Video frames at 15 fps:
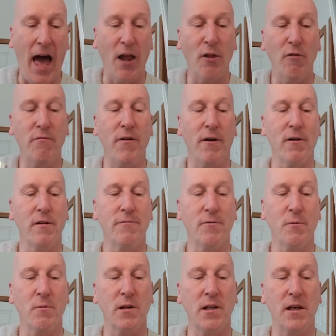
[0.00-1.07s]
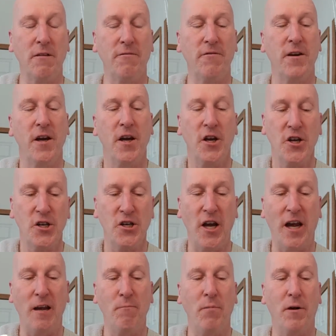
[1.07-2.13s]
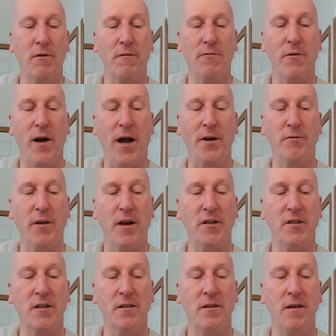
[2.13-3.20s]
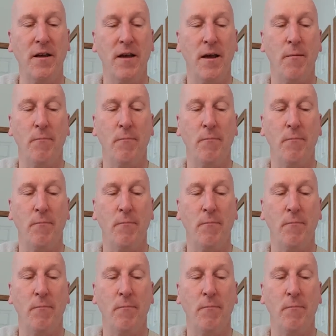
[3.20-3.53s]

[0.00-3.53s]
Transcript: aloe vera for relief, shea butter for hydration,